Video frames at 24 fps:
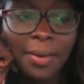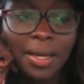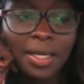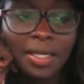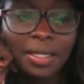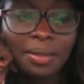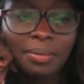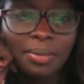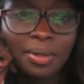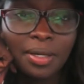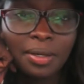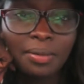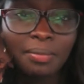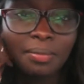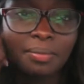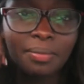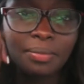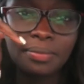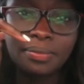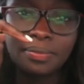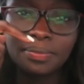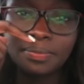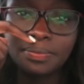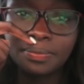Any bet.
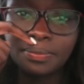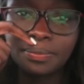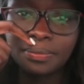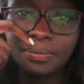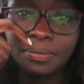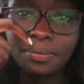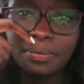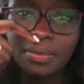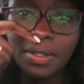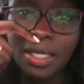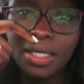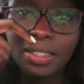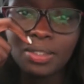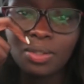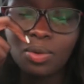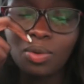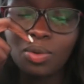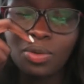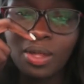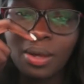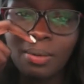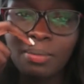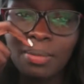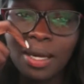That's
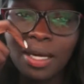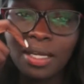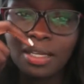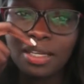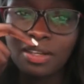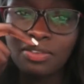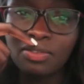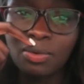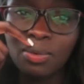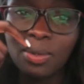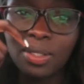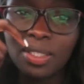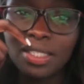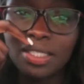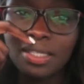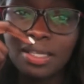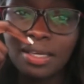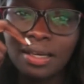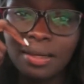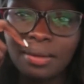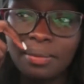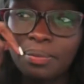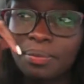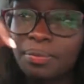all that man ever wants
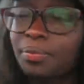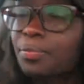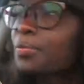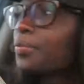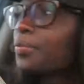to eat.